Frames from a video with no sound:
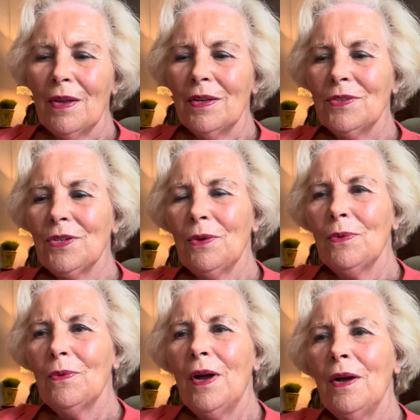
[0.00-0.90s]

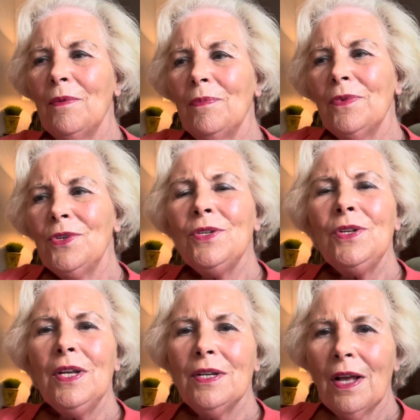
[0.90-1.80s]
So just
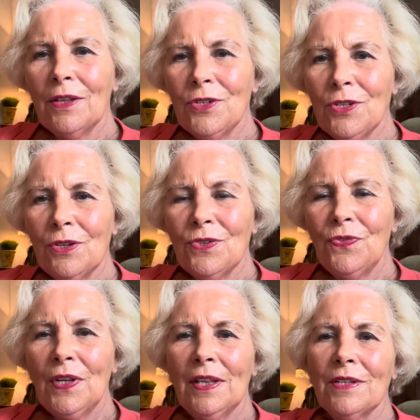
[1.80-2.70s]
acknowledge those
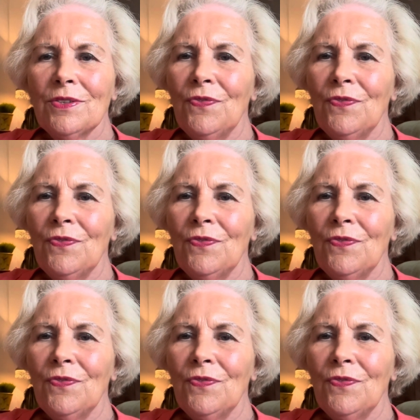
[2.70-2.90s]
feelings,